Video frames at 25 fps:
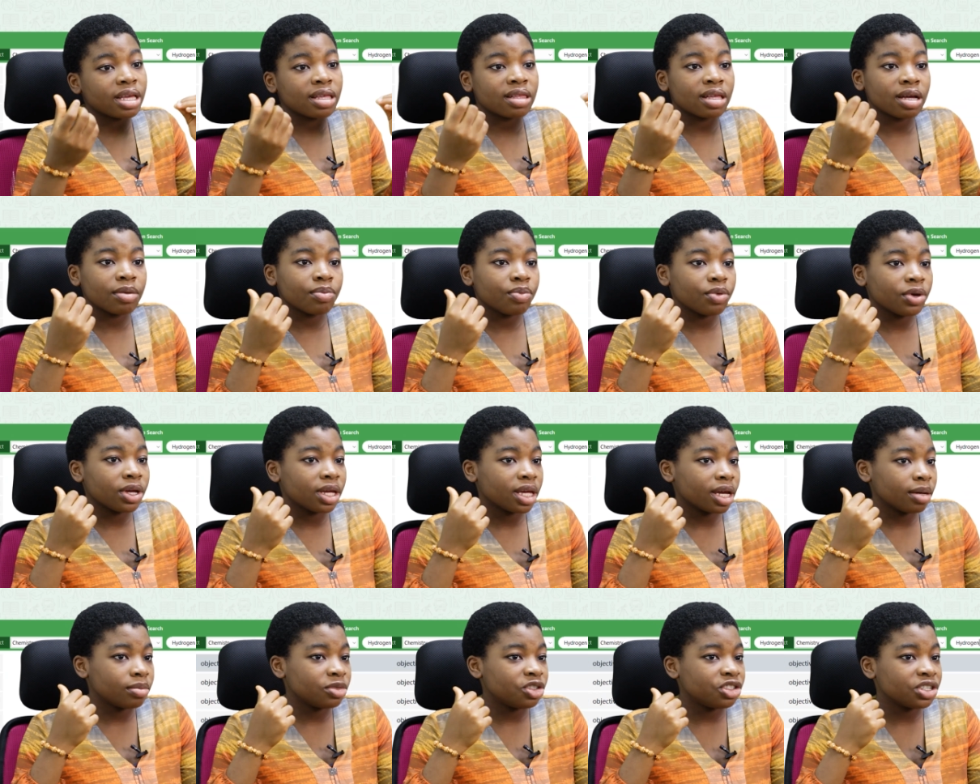For
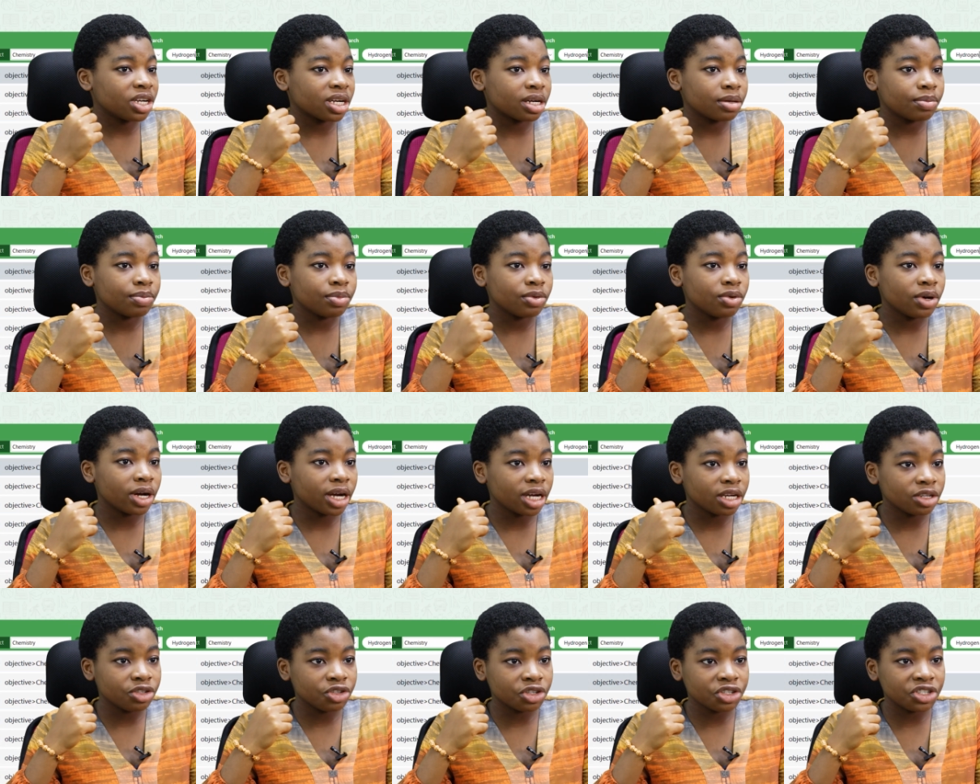example, in chemistry, I can put
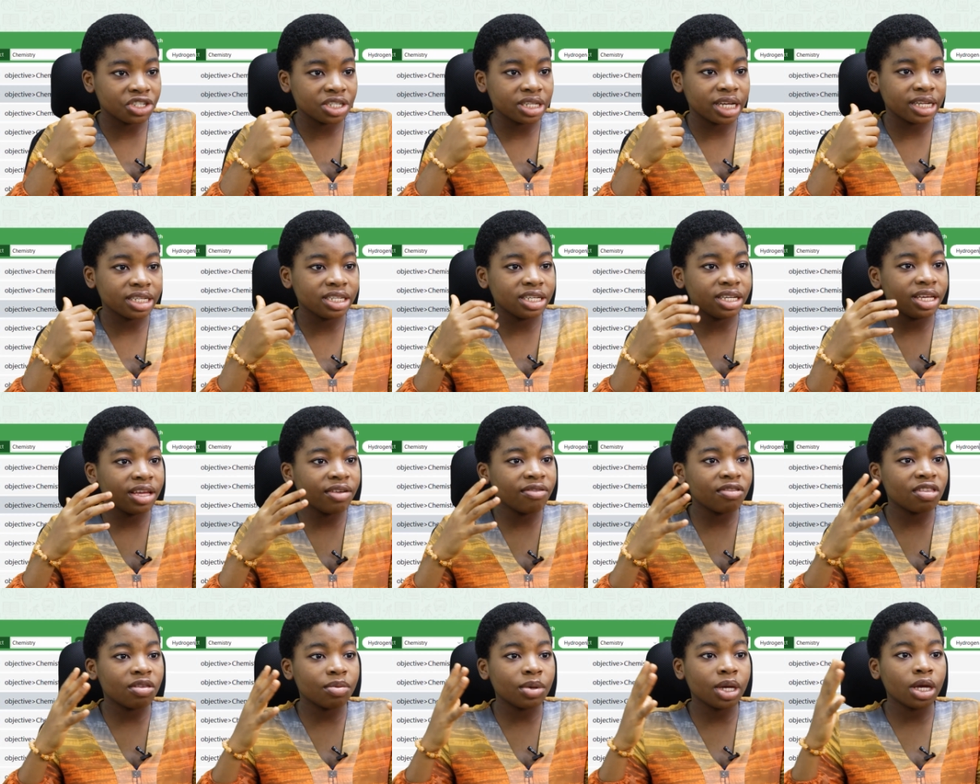hydrogen and it
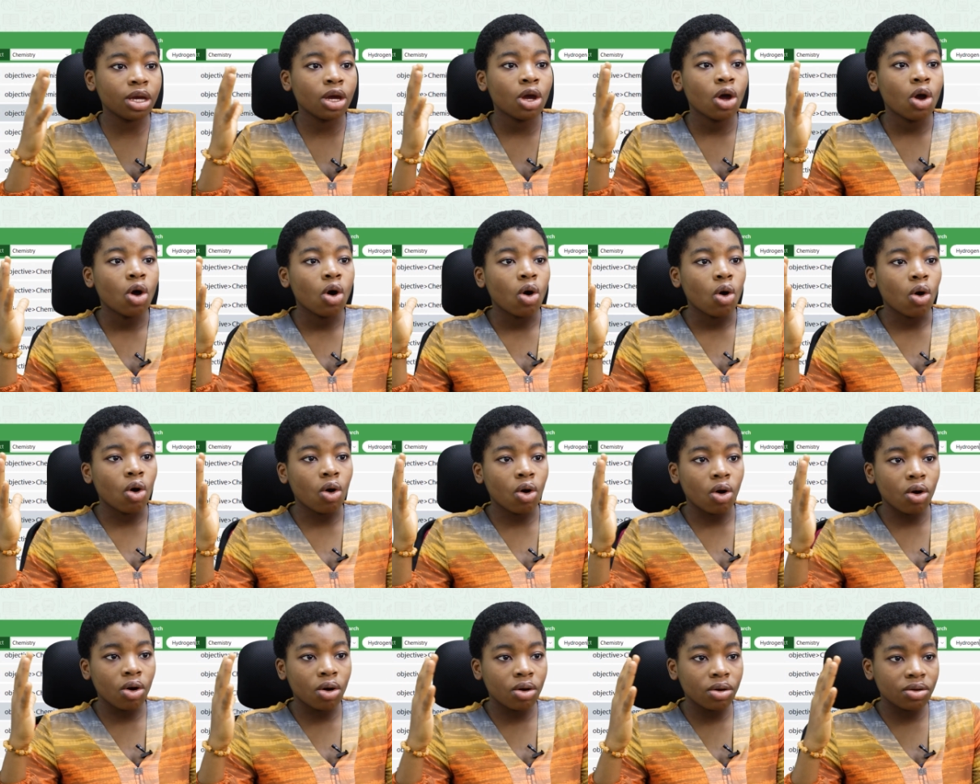gives me
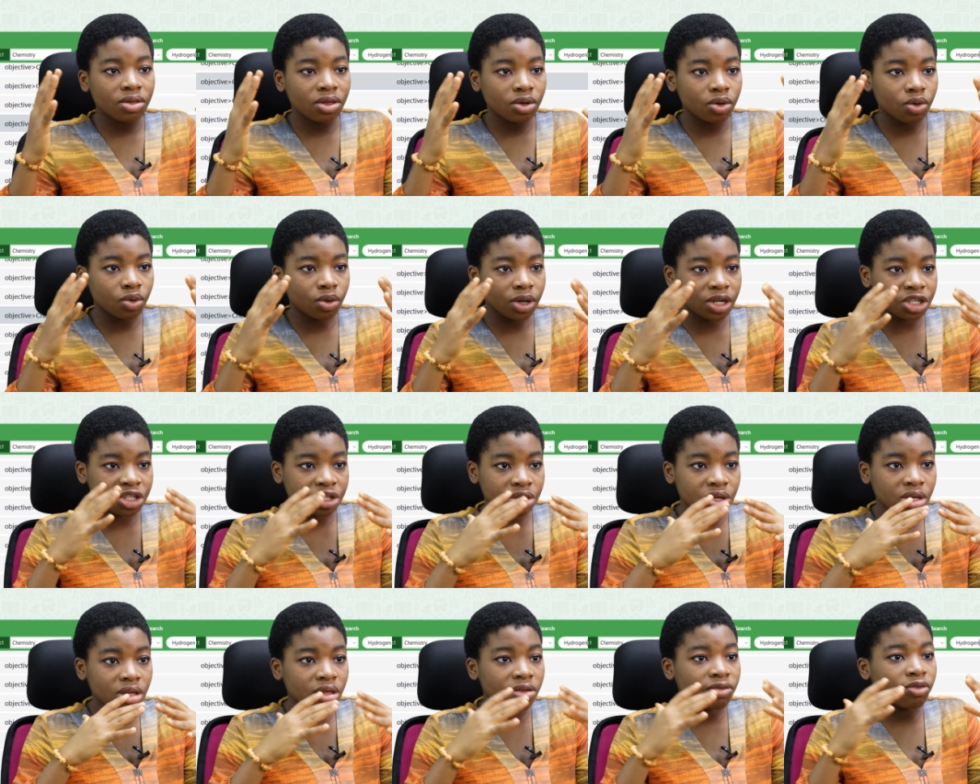all the
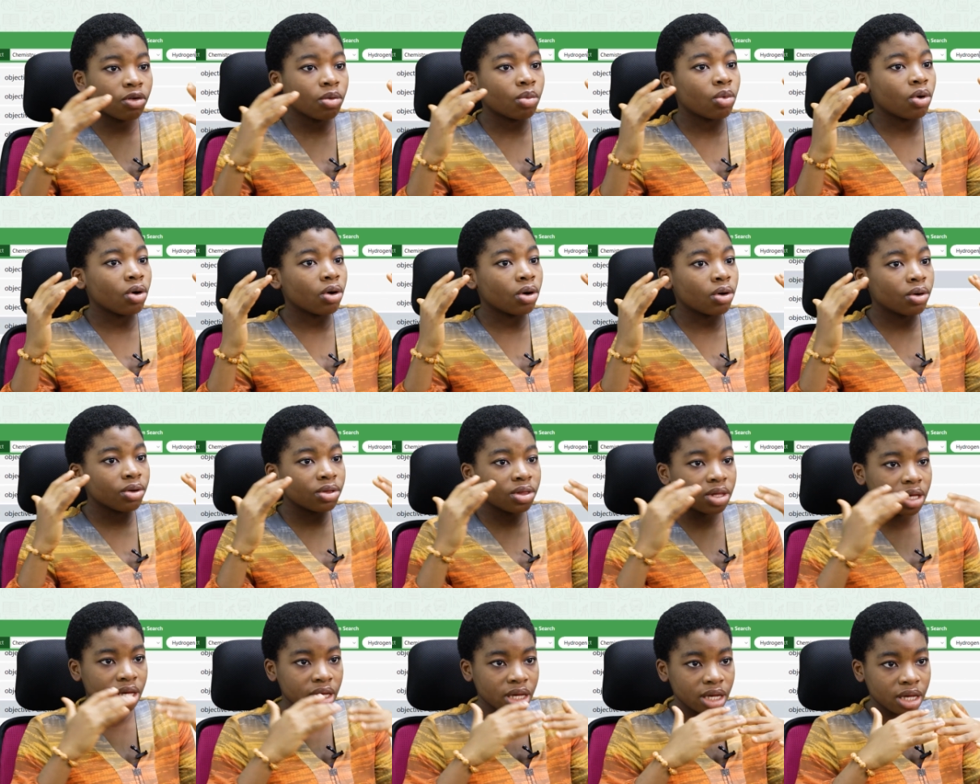questions from
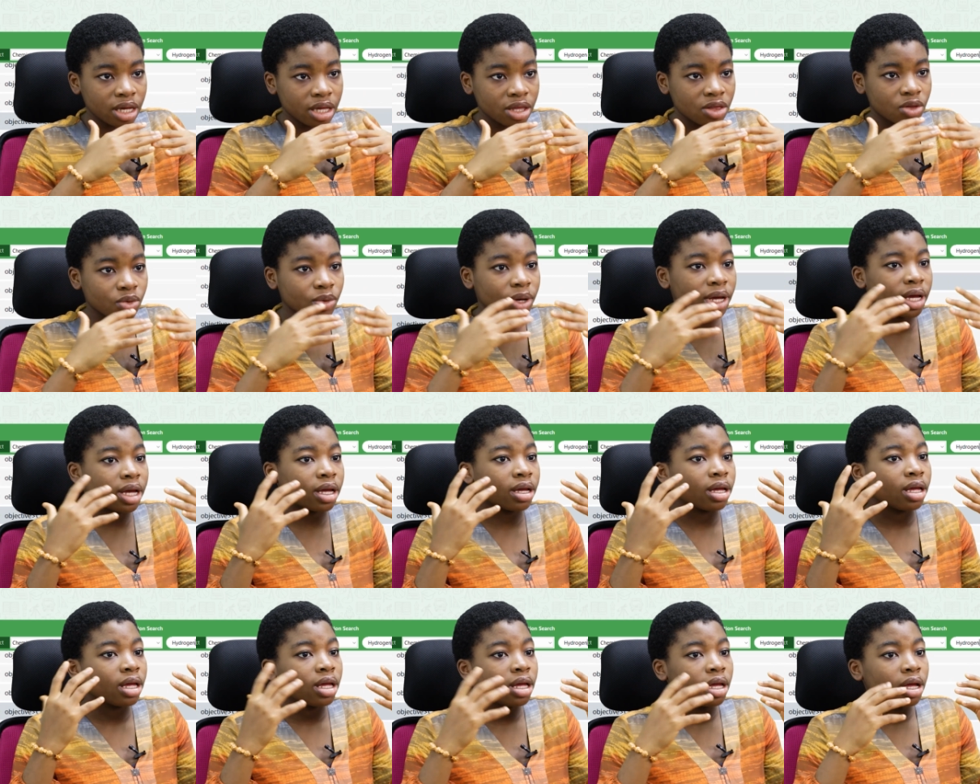all the years
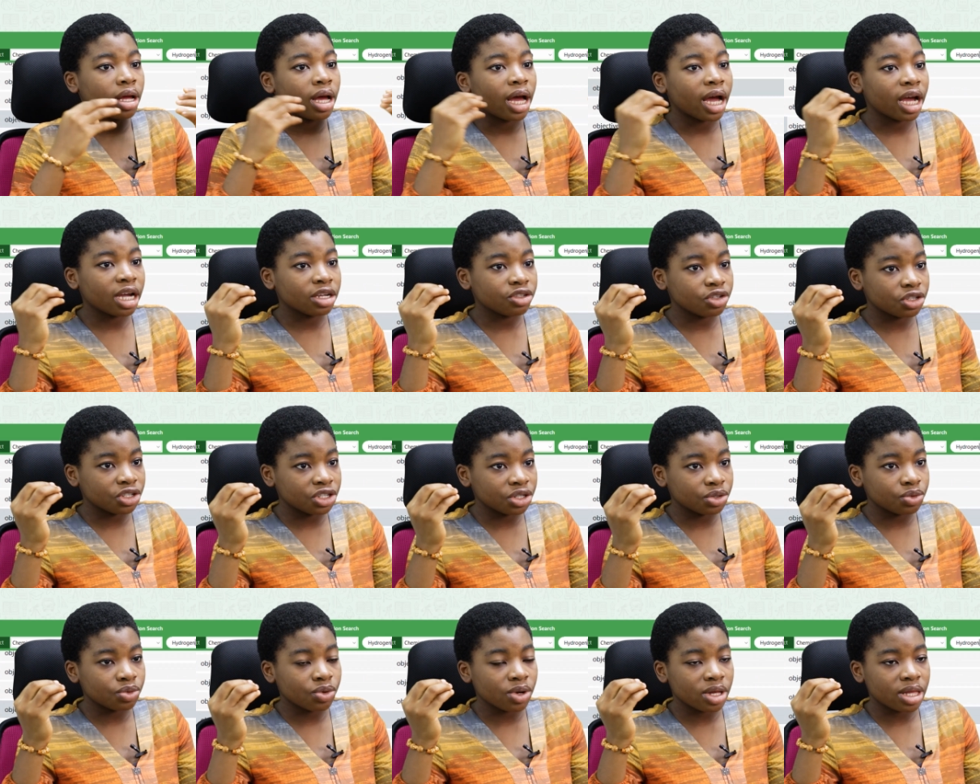where
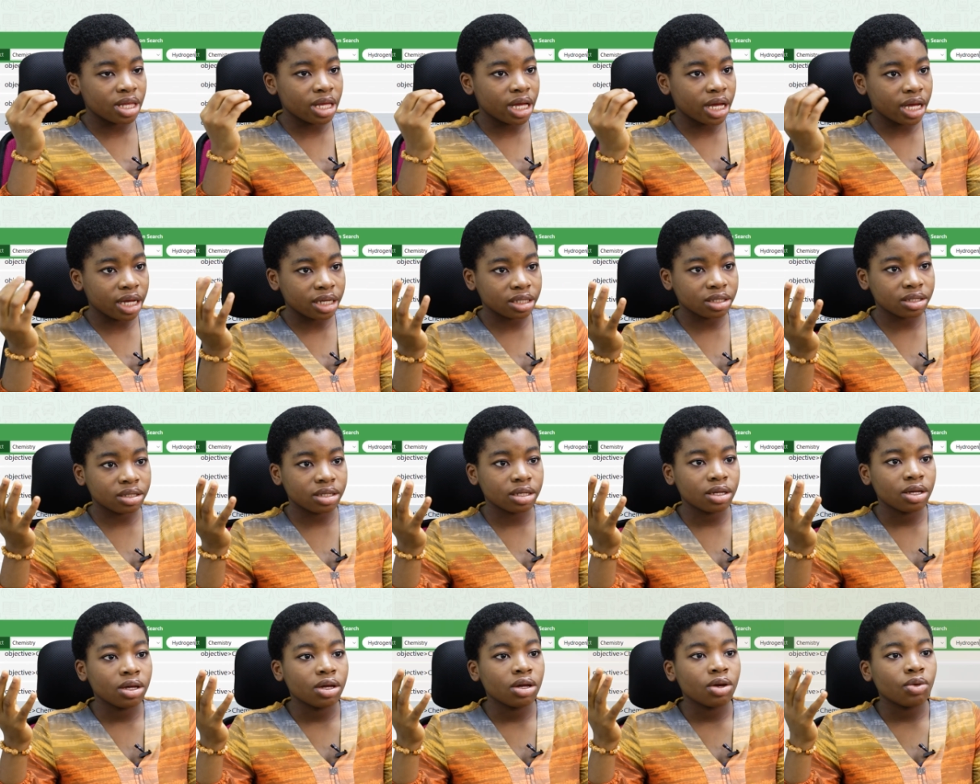hydrogen was
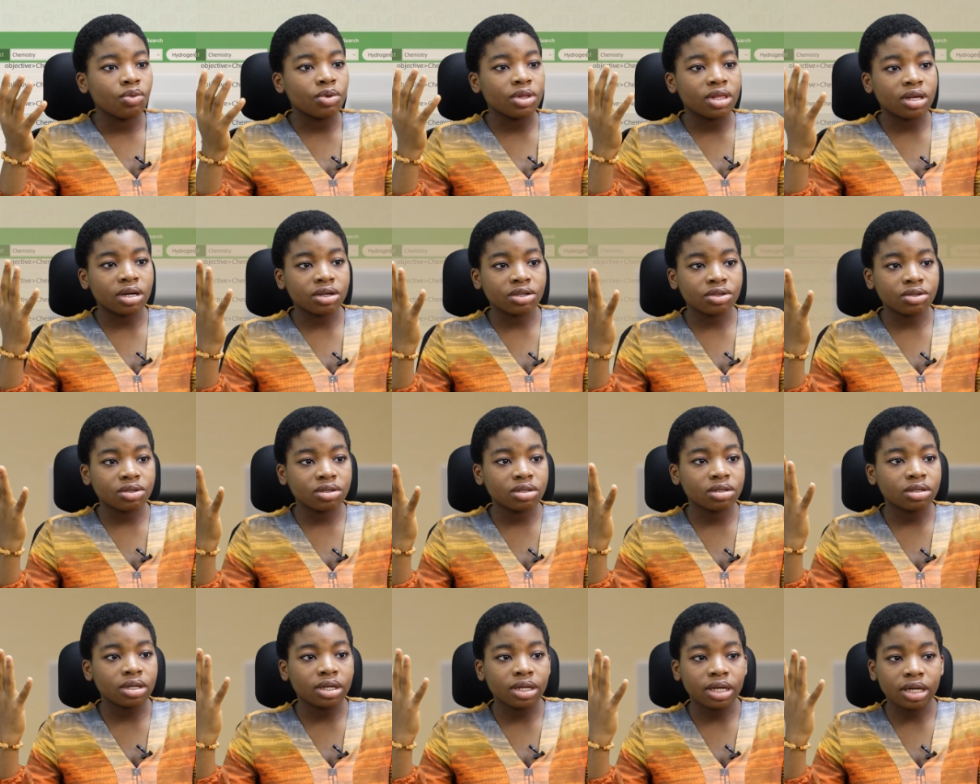asked
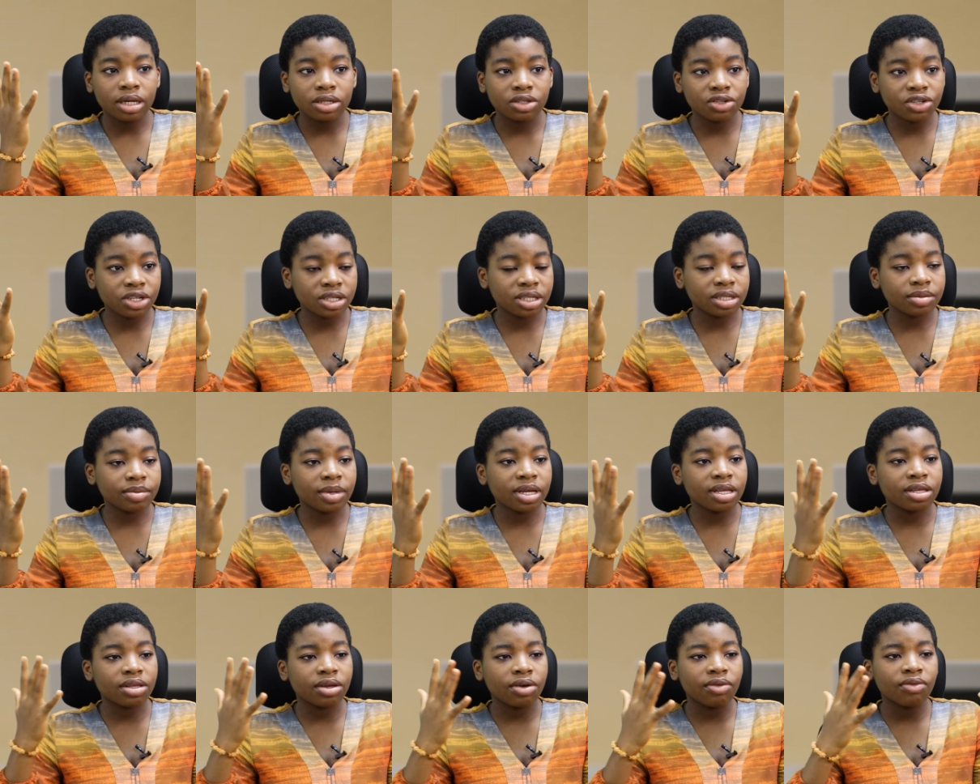without
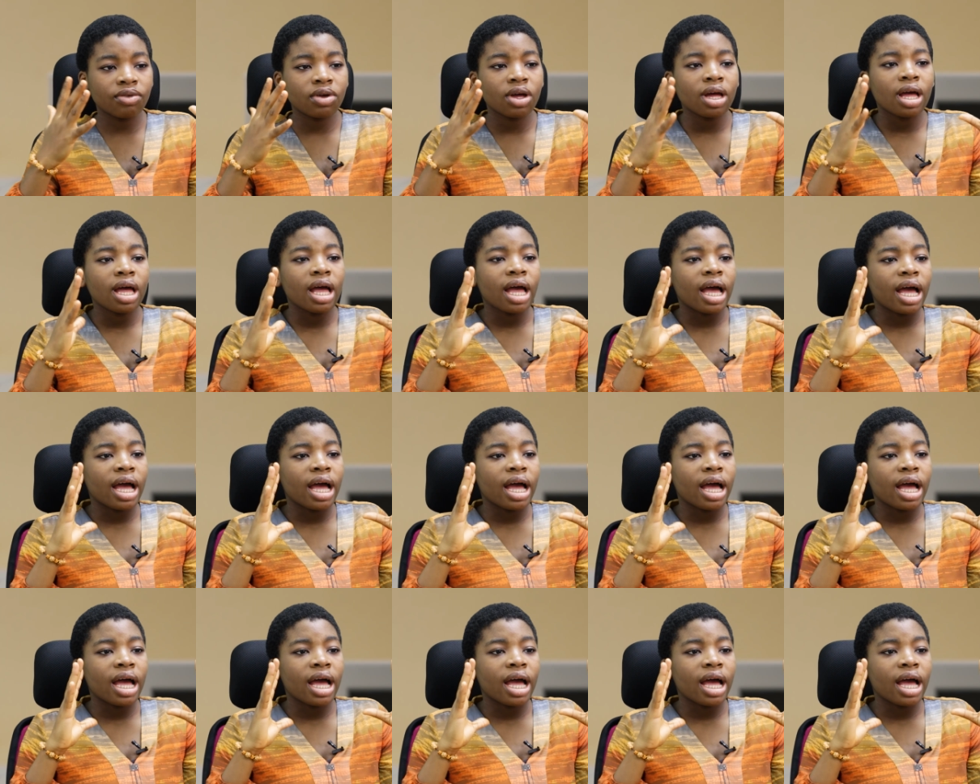stressing myself.